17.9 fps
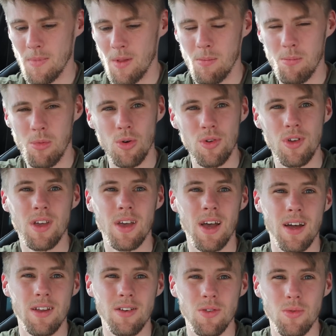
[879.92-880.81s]
but you
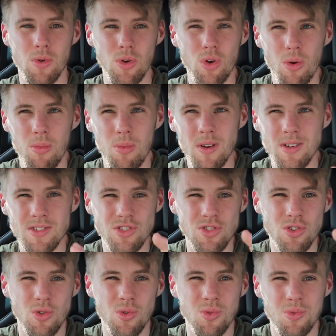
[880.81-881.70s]
can do a couple of
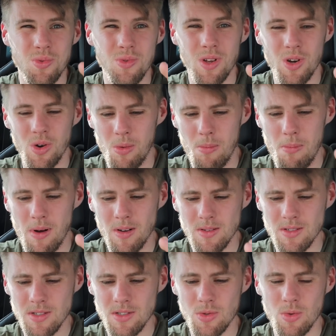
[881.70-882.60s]
subtle little
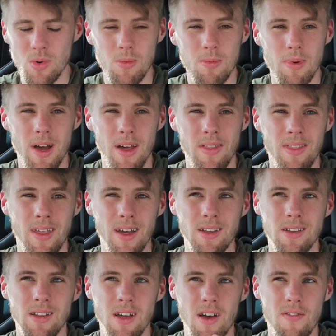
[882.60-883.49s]
mods to them and
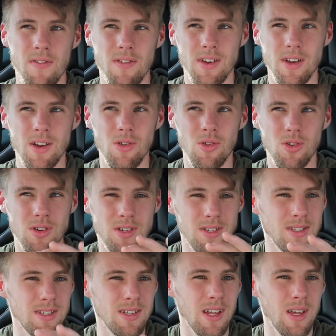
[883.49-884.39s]
they definitely look
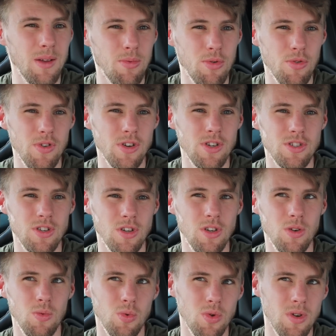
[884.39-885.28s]
sleeperish, so
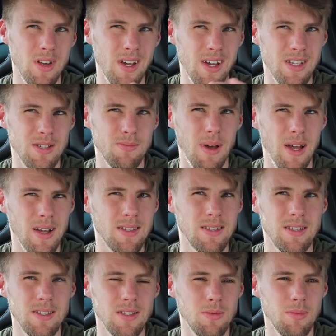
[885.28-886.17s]
you wouldn't expect
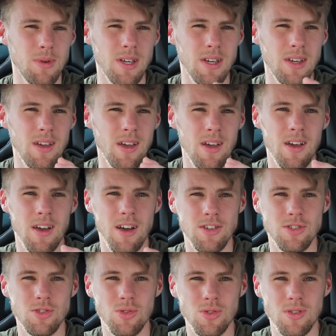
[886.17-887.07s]
it to be
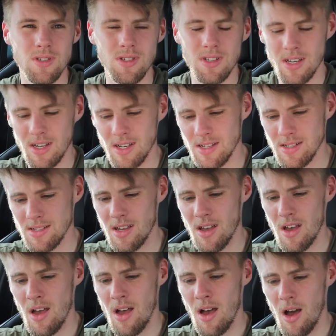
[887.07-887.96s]
as good as it is.
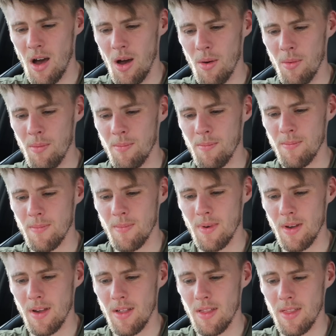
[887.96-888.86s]

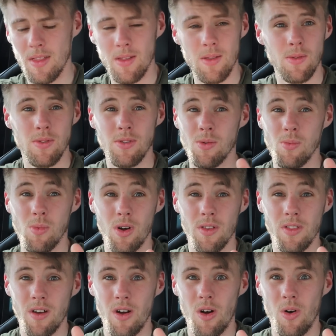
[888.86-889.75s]
The
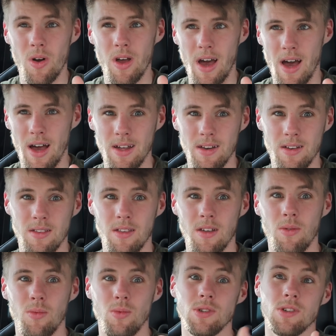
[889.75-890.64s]
one that I had,
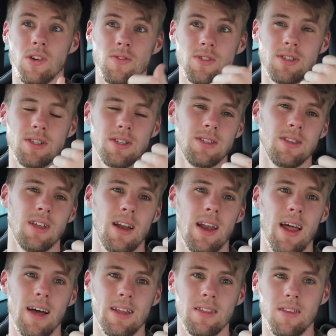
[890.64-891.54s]
that was obviously the
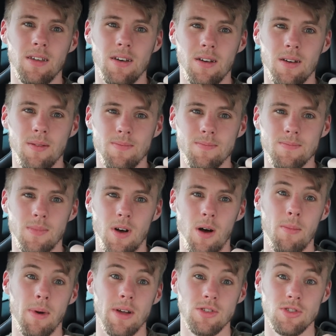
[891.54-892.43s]
lad that
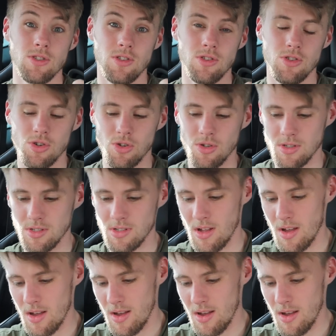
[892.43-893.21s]
I mentioned just,